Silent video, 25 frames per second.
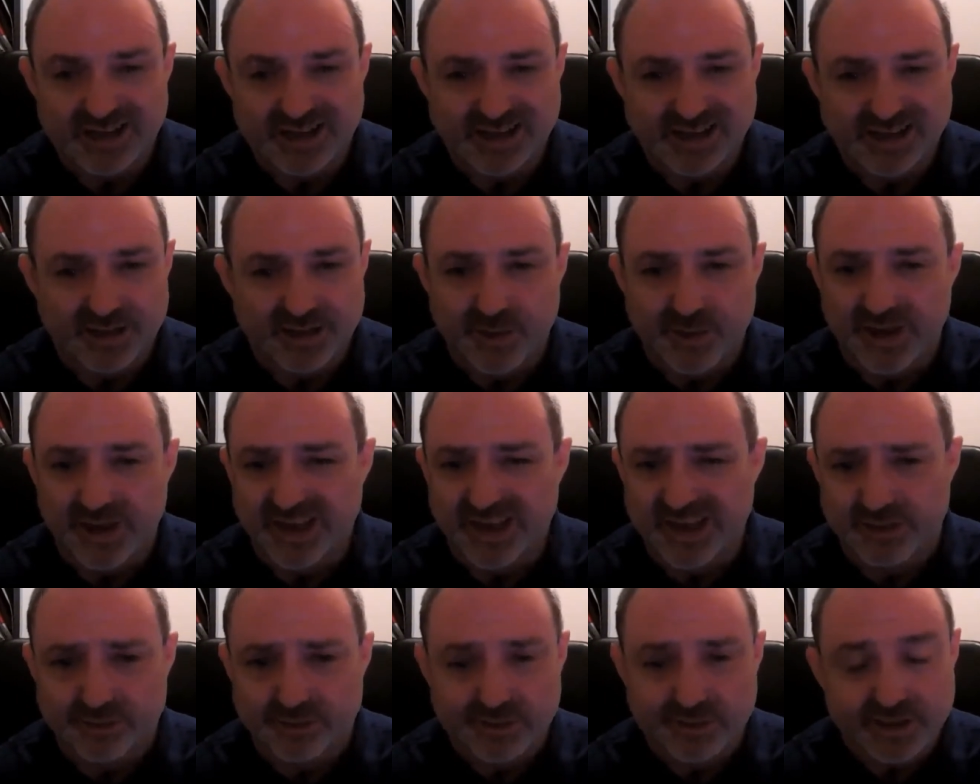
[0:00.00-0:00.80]
know my
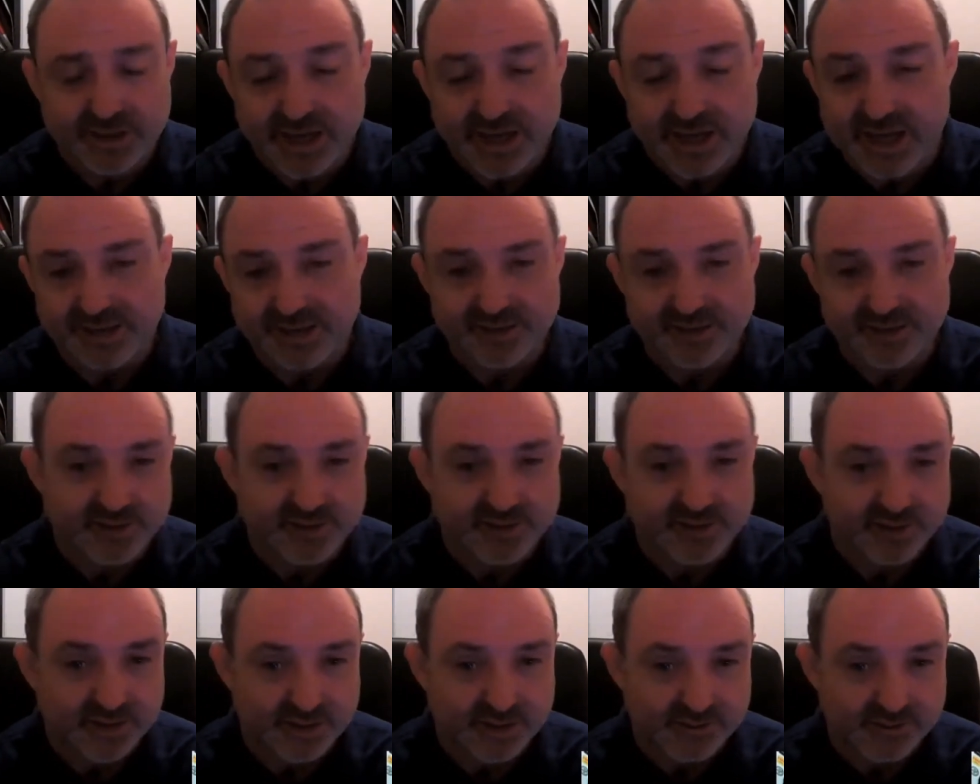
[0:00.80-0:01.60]
current kit
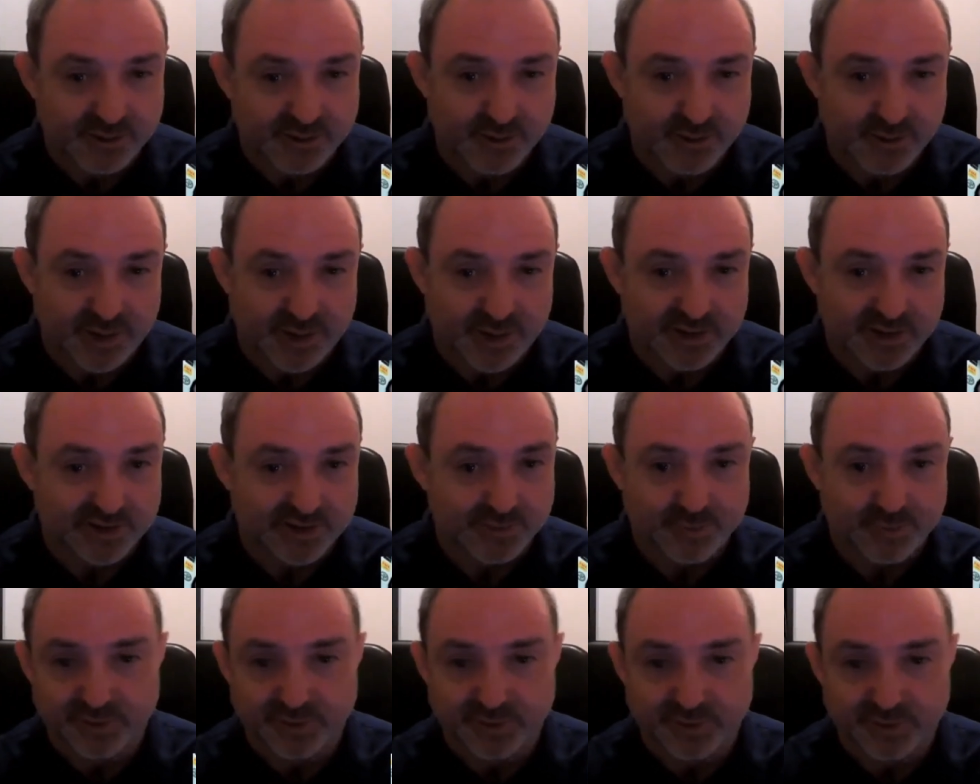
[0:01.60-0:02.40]
requires a
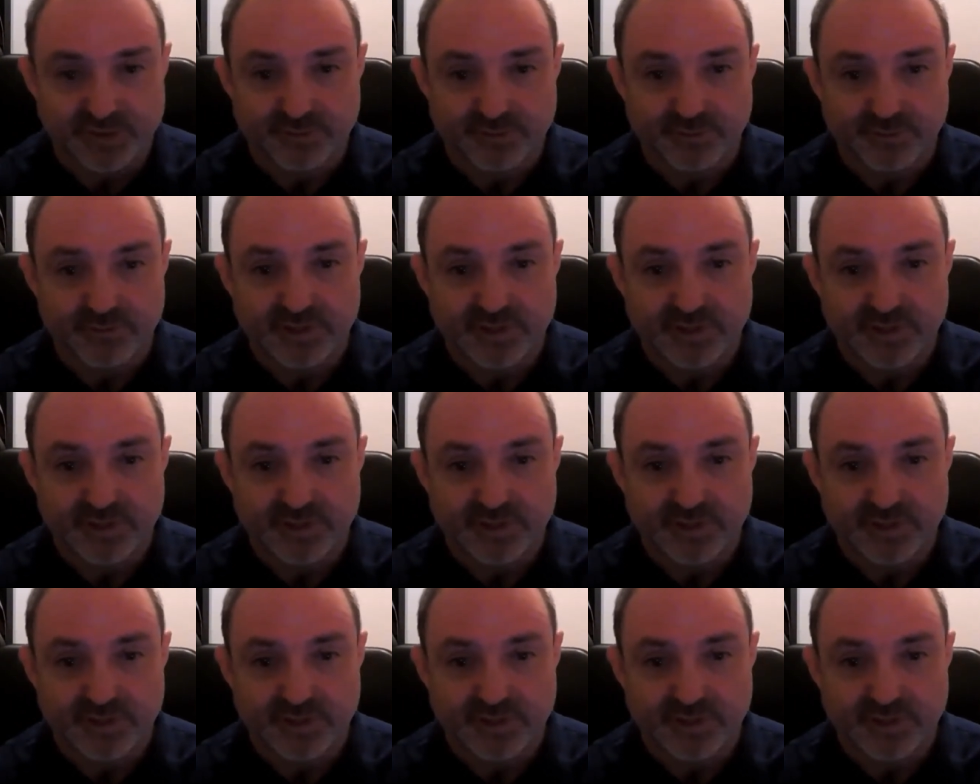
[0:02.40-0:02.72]
boosted